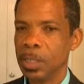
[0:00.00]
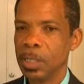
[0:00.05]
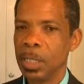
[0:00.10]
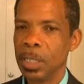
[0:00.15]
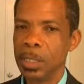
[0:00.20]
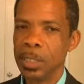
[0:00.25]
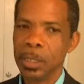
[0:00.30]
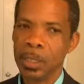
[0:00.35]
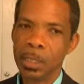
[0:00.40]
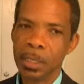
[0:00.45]

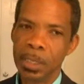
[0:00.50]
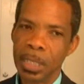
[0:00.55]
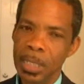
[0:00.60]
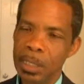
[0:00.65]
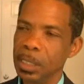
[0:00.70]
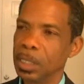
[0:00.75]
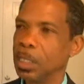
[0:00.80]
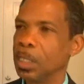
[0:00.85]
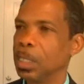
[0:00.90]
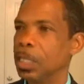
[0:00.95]
and
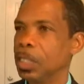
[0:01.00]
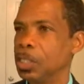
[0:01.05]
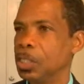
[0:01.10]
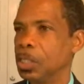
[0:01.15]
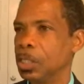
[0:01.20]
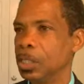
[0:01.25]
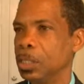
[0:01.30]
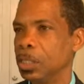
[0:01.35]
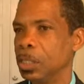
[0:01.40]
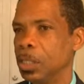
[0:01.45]
data
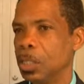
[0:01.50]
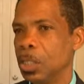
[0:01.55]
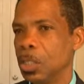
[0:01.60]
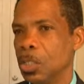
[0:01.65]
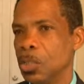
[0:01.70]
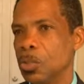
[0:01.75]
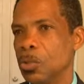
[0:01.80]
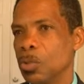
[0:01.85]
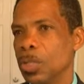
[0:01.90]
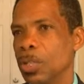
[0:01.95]
collection.
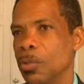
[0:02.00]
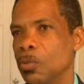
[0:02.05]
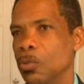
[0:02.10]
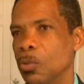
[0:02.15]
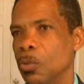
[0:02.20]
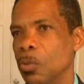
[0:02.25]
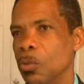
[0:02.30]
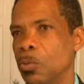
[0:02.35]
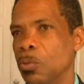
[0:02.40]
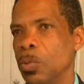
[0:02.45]
So
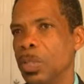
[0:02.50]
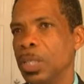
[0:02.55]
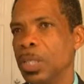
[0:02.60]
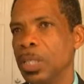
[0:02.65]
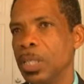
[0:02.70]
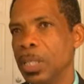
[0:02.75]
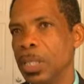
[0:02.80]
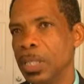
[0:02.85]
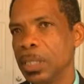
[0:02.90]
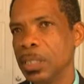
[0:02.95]
therefore, we
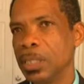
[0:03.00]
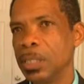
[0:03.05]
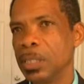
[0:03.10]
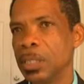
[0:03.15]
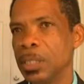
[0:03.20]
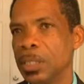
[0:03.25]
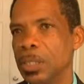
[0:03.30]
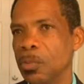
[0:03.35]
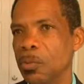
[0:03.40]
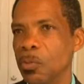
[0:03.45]
collect
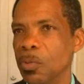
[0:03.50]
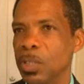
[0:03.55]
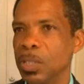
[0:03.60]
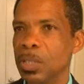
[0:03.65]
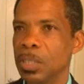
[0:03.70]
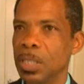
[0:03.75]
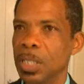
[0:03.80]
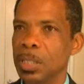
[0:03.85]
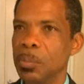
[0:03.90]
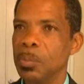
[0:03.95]
the
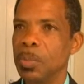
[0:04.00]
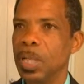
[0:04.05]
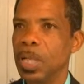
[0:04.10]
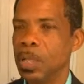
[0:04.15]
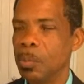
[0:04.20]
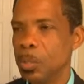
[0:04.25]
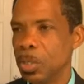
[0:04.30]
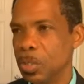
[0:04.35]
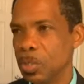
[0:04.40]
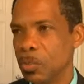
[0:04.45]
different
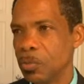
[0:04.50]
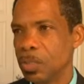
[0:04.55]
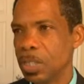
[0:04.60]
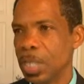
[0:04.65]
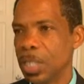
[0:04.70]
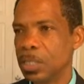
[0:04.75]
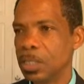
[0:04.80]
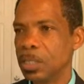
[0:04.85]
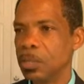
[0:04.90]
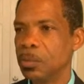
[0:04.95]
elements of
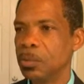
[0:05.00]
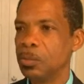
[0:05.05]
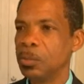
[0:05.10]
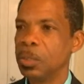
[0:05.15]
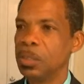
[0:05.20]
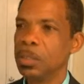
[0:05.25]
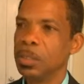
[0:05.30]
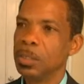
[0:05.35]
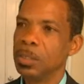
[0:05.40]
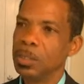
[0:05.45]
data
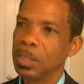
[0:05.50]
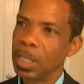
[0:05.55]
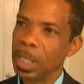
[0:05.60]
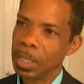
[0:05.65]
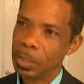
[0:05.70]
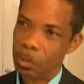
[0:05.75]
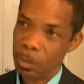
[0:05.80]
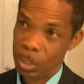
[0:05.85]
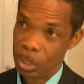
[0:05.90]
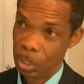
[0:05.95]

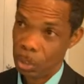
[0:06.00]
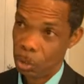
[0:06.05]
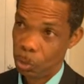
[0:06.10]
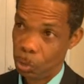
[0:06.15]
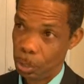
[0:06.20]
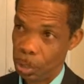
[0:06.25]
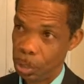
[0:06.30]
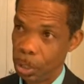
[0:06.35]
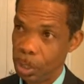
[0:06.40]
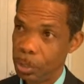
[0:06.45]
at
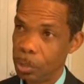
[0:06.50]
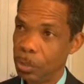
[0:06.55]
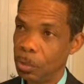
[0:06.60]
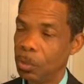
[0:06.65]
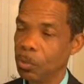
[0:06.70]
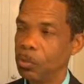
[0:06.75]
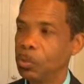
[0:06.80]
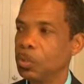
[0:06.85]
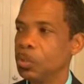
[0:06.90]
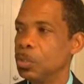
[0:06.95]
registration
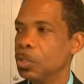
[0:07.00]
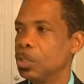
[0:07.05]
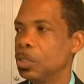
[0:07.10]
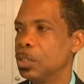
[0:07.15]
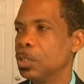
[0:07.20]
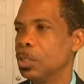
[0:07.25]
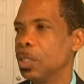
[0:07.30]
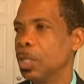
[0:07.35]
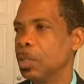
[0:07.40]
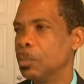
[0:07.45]
of
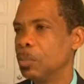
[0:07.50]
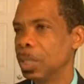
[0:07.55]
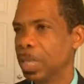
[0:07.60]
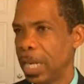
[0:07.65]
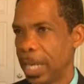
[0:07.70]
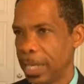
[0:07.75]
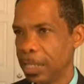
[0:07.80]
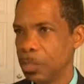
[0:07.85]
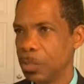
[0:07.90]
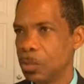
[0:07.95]
those
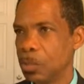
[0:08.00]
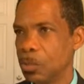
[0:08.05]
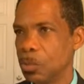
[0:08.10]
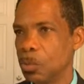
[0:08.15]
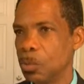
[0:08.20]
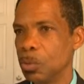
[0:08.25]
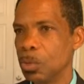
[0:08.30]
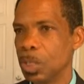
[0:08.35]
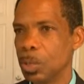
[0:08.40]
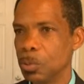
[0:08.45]
clients
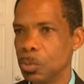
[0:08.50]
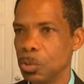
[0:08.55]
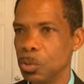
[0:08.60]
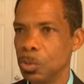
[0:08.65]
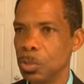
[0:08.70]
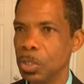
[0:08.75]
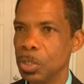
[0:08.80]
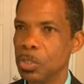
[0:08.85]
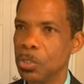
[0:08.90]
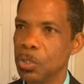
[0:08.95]
who come
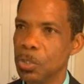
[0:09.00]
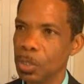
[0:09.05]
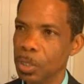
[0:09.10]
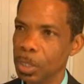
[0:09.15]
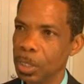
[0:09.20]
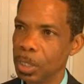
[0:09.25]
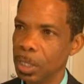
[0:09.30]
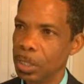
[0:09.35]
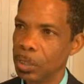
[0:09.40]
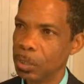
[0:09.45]
to the
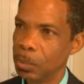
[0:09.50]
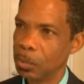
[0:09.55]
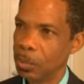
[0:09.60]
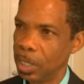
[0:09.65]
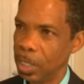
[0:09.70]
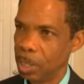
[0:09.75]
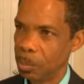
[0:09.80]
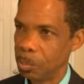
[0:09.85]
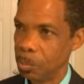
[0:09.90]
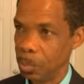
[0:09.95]
drug and
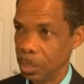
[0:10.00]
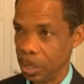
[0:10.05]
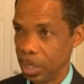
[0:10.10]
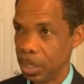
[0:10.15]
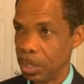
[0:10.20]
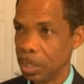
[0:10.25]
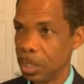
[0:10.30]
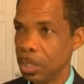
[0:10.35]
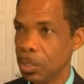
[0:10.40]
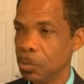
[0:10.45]
rehab
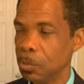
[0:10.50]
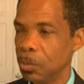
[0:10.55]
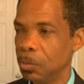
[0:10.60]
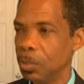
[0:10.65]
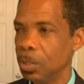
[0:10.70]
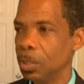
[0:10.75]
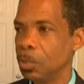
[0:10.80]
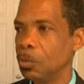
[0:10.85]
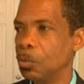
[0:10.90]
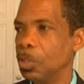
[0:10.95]
centers
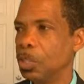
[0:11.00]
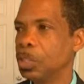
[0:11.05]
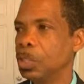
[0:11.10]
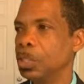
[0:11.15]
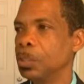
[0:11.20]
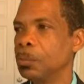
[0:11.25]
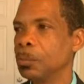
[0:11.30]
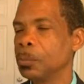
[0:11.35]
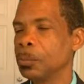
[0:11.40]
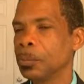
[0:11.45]
within the
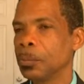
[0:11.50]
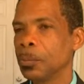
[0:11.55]
region.